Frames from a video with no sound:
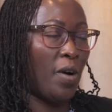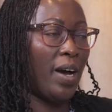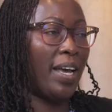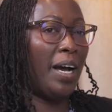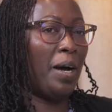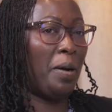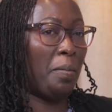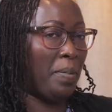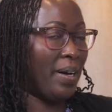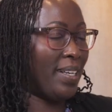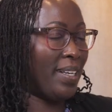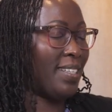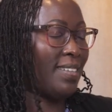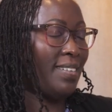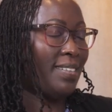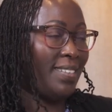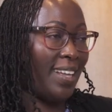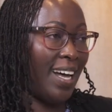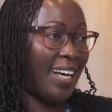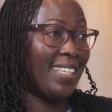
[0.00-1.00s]
For a young
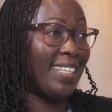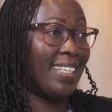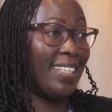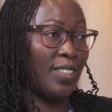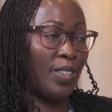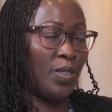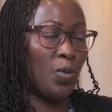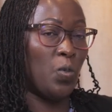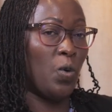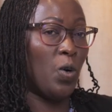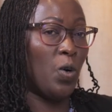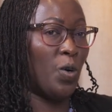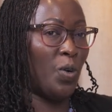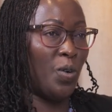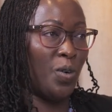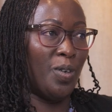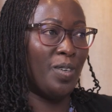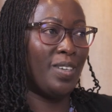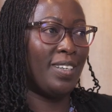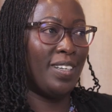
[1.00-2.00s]
person, that is,
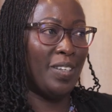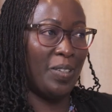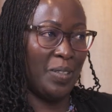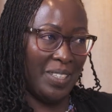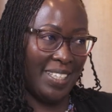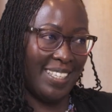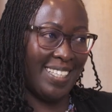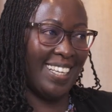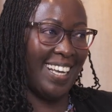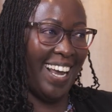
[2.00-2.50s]
whoa, good.